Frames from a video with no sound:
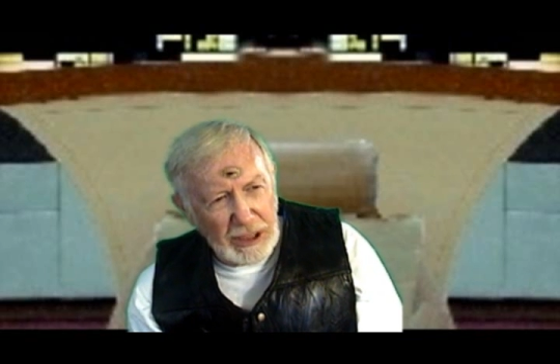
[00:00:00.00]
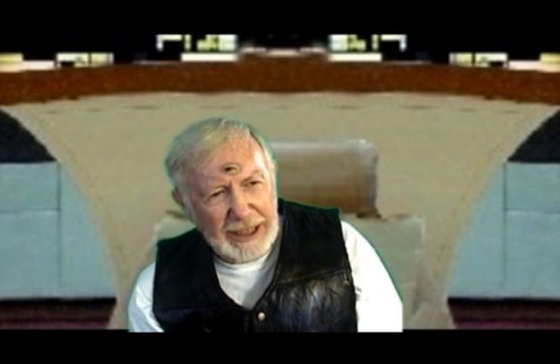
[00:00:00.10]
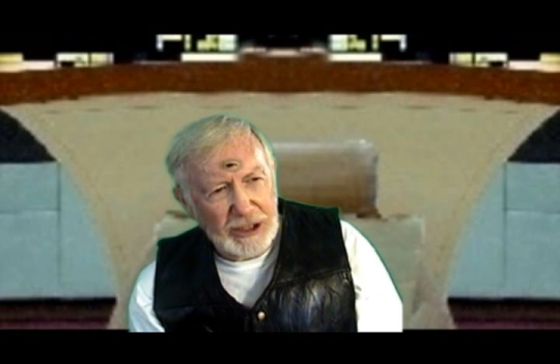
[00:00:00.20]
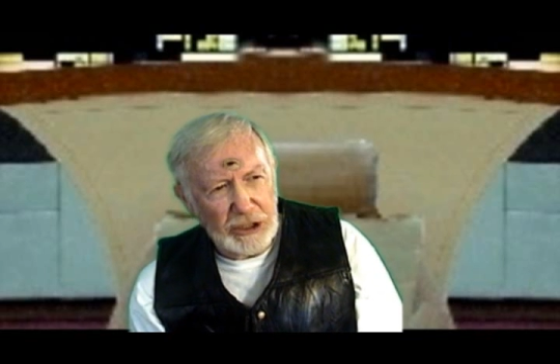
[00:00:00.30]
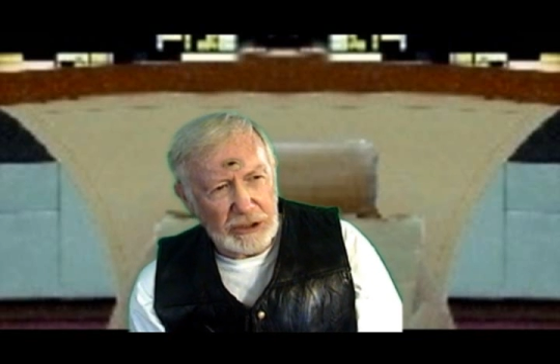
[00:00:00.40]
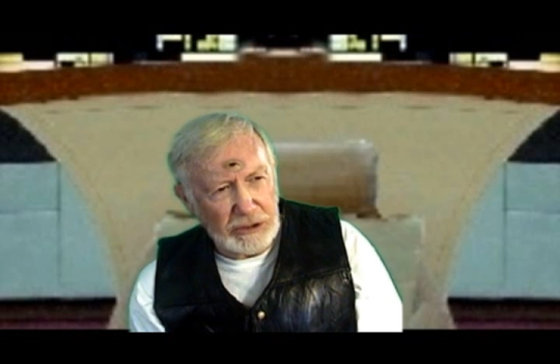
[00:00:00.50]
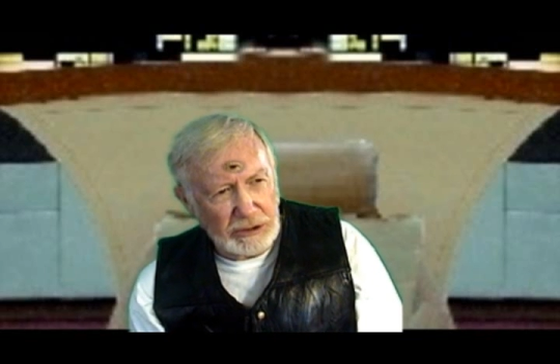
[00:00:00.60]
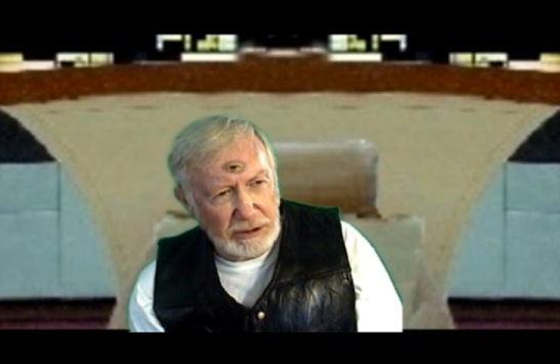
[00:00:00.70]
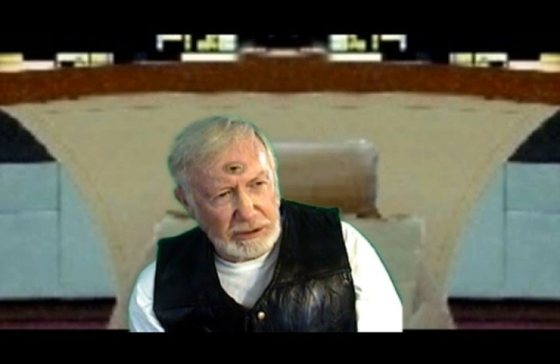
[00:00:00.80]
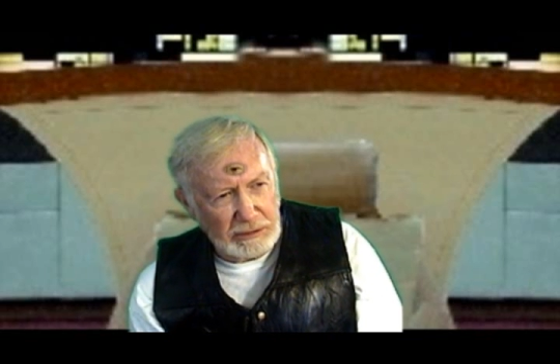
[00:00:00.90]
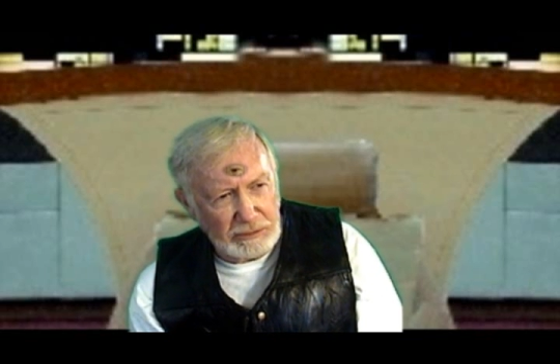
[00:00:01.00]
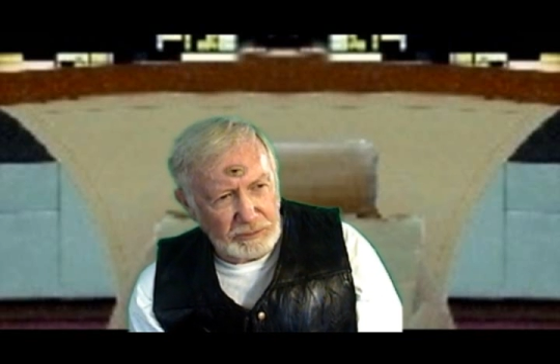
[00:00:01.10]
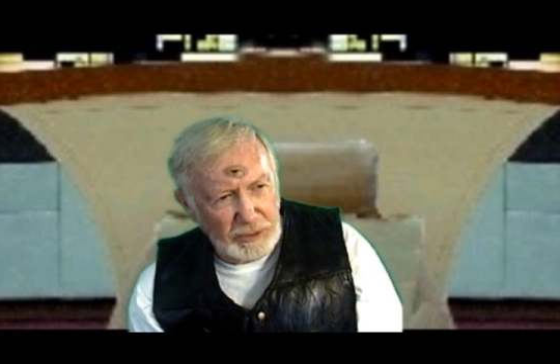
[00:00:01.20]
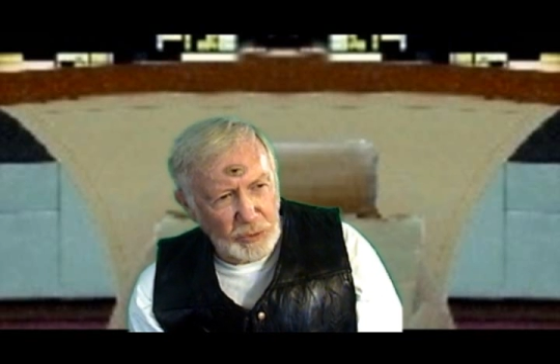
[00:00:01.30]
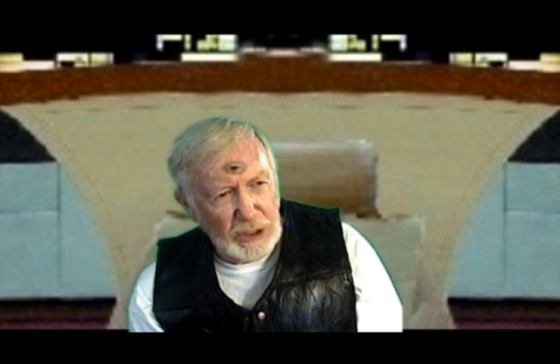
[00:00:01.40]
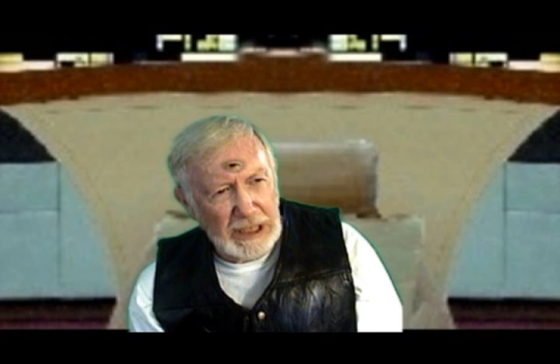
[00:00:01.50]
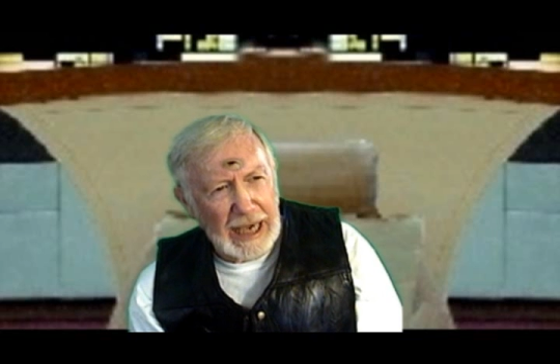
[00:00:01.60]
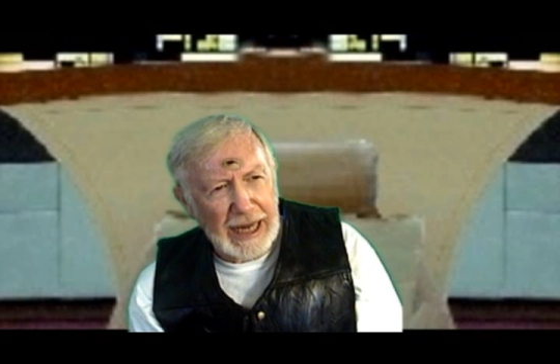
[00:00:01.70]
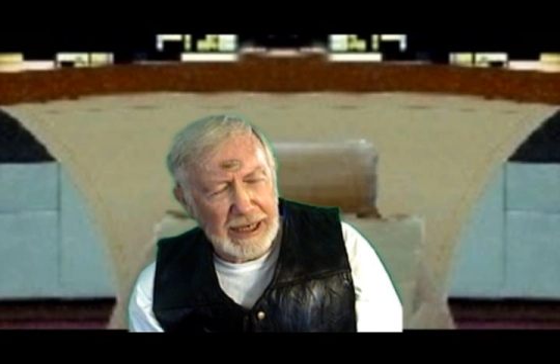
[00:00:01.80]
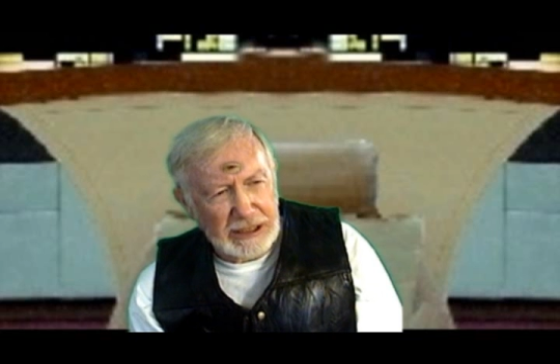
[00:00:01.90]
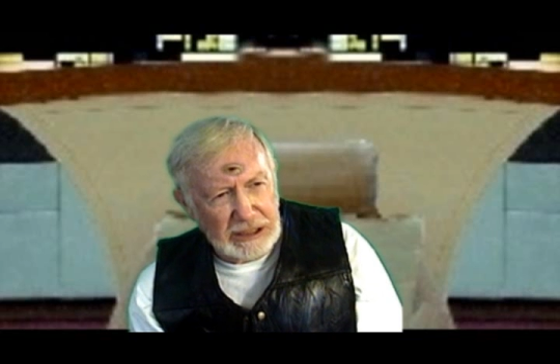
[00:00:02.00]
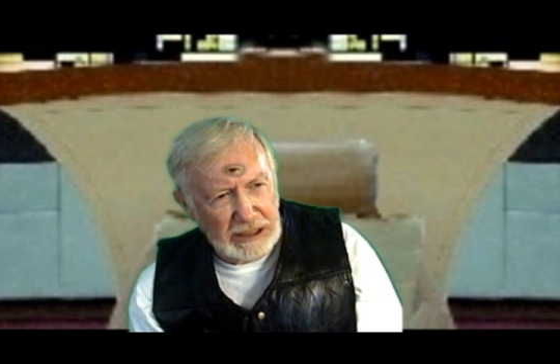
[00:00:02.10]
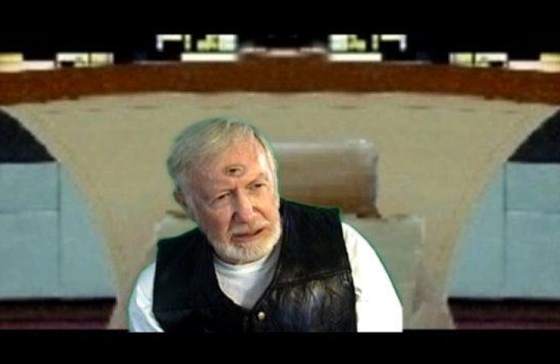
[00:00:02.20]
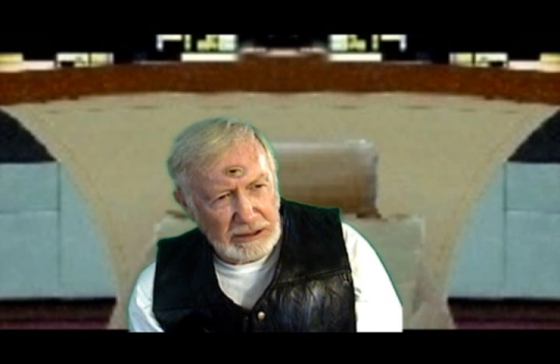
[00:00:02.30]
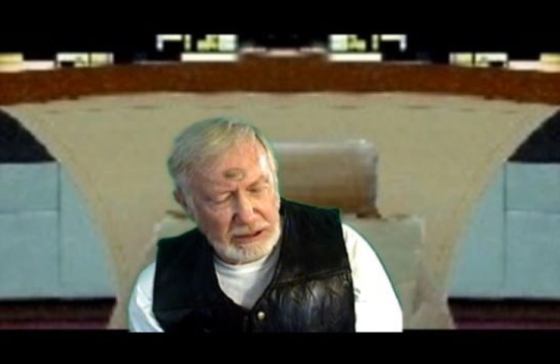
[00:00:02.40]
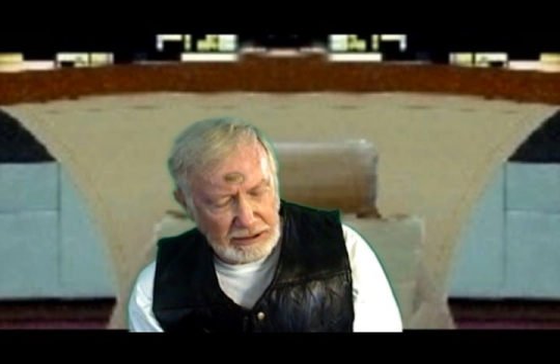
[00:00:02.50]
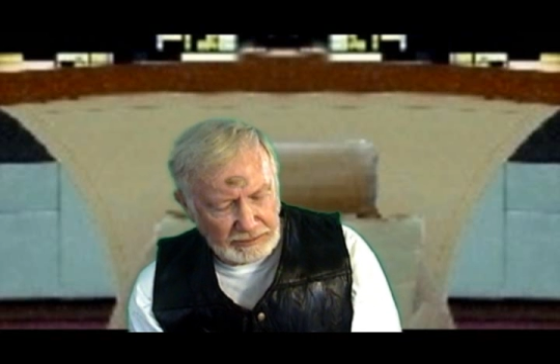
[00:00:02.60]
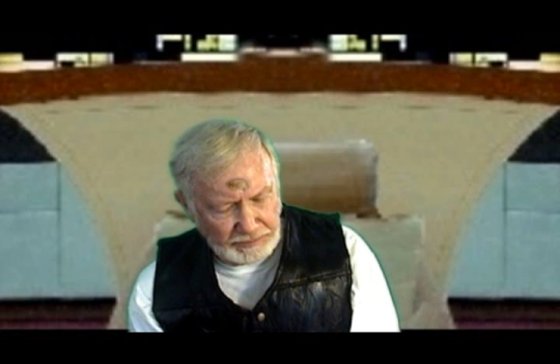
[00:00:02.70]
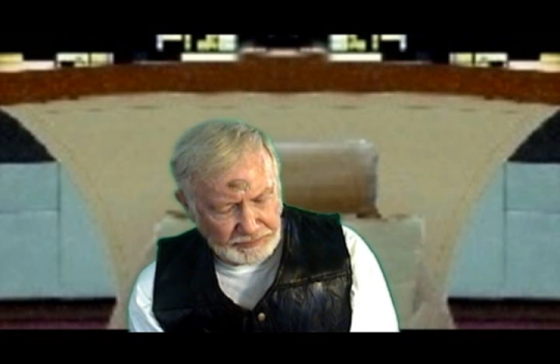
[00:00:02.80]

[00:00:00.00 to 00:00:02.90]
light years between galaxies,